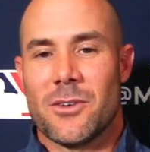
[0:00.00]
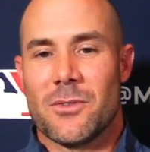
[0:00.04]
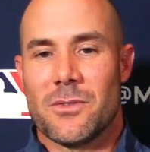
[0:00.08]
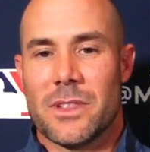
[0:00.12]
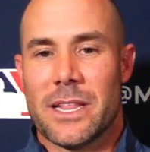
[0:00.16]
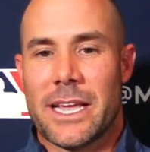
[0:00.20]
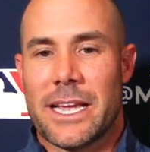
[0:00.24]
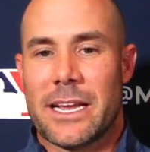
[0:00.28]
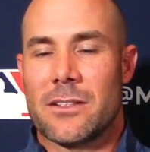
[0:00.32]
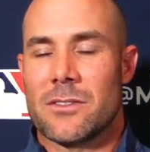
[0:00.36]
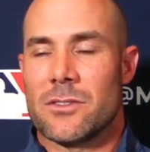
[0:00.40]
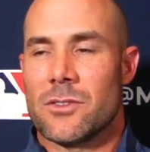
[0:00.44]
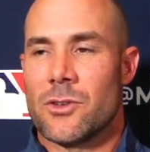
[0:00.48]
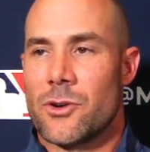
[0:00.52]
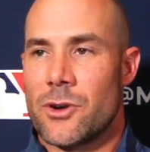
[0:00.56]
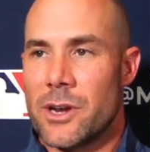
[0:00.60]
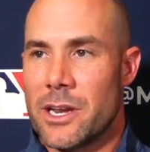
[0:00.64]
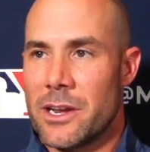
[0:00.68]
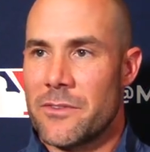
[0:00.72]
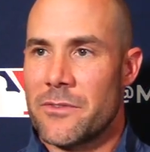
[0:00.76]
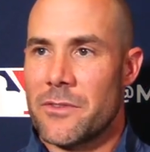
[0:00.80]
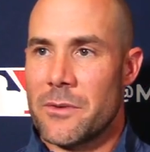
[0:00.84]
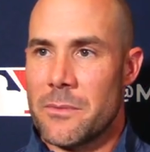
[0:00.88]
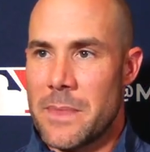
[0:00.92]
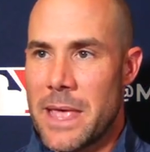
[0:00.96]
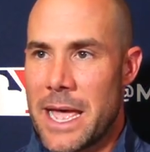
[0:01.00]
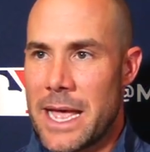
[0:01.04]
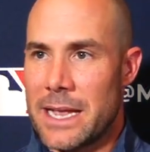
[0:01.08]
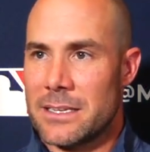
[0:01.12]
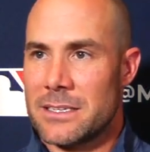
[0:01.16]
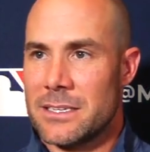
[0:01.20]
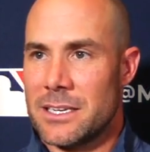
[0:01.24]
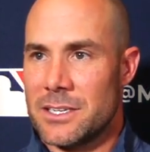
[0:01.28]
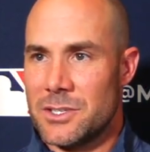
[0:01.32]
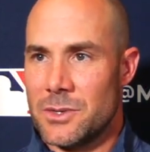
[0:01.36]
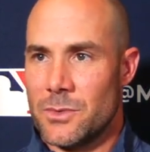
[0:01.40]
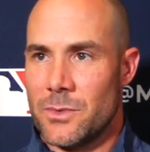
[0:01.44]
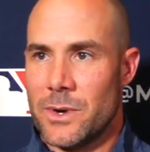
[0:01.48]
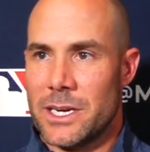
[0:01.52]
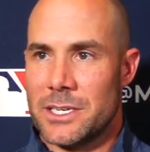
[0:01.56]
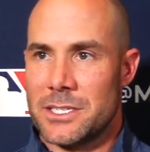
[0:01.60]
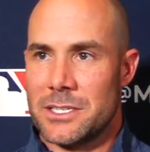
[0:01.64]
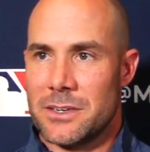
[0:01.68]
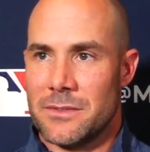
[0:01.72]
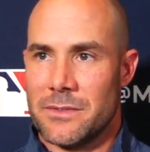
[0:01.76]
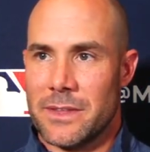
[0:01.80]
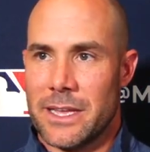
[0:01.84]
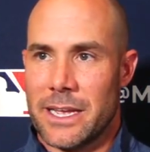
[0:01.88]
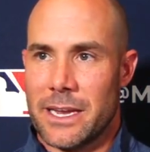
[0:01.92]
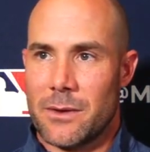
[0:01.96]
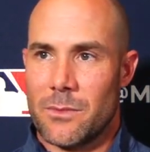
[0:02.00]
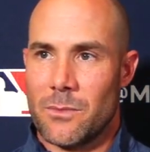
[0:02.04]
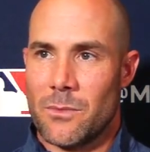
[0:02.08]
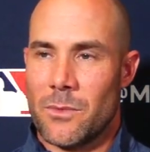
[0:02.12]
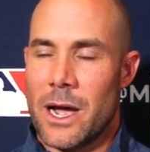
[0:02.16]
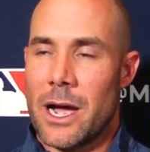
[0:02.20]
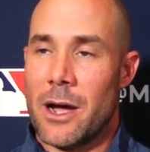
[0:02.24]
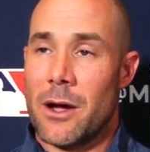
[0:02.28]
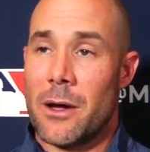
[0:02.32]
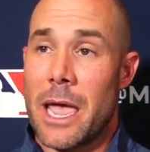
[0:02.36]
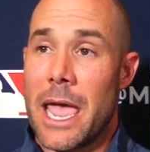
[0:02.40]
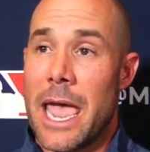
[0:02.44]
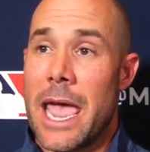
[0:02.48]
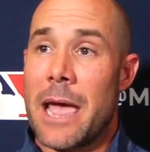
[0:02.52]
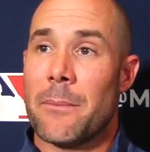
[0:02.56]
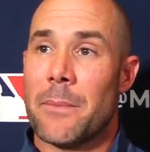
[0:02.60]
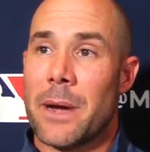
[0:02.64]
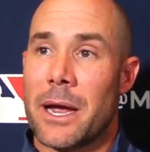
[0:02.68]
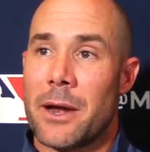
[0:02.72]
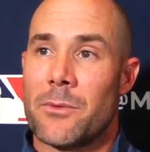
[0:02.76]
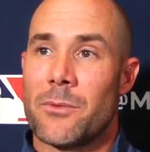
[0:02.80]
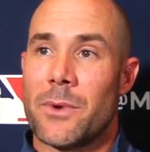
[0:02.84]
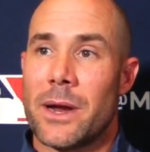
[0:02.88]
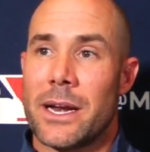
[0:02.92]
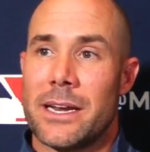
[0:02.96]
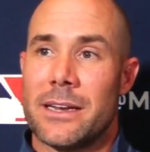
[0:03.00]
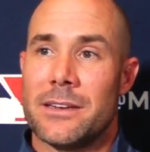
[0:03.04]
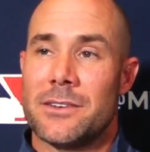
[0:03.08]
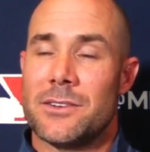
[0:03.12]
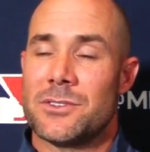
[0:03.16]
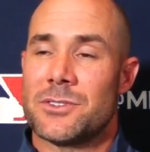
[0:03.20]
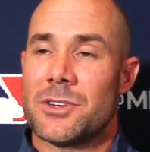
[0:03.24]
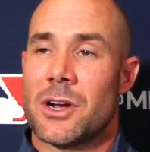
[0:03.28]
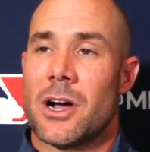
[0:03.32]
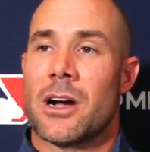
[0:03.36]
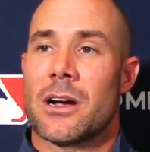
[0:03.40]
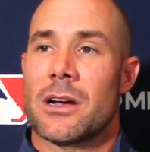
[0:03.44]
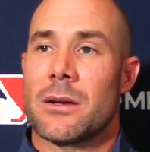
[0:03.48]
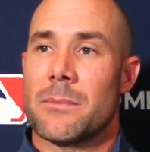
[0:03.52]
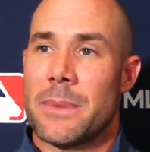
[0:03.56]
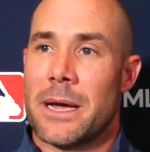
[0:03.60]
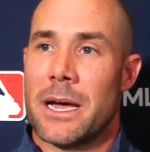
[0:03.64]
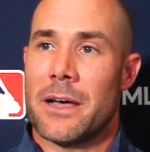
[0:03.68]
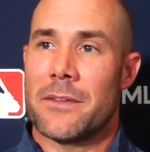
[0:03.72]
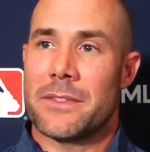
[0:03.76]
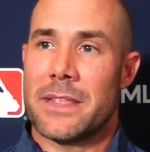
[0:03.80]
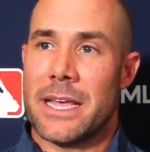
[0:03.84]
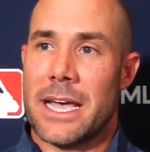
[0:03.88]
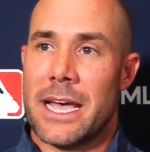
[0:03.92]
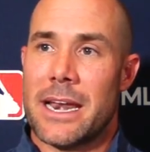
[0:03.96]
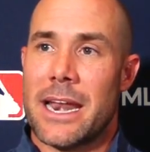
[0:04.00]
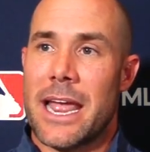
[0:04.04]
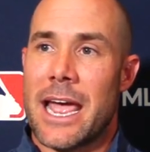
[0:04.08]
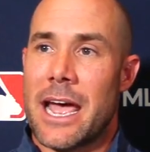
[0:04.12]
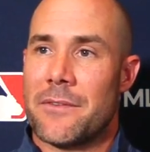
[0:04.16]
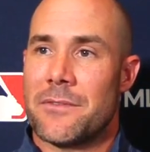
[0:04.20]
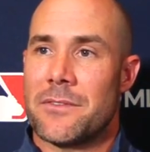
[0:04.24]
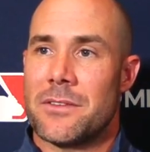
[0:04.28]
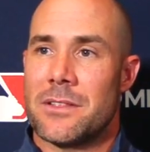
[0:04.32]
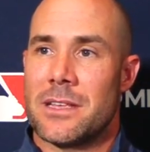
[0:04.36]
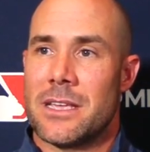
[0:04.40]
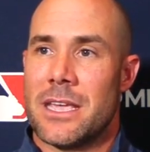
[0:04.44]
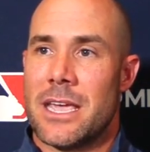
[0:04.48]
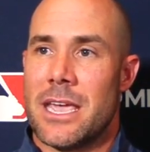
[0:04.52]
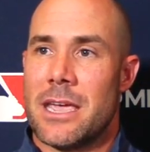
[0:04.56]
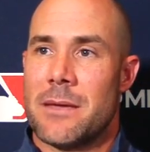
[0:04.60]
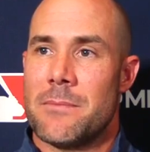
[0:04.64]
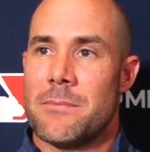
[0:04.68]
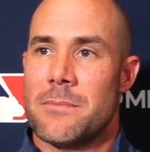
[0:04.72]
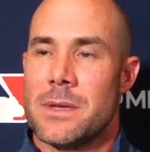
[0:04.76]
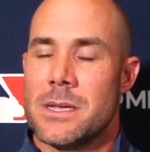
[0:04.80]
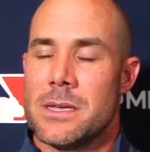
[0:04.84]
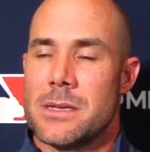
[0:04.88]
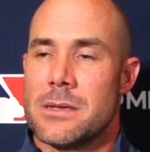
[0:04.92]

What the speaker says: like, learning from that situation of, like, wow, am I ready to talk about that after the game?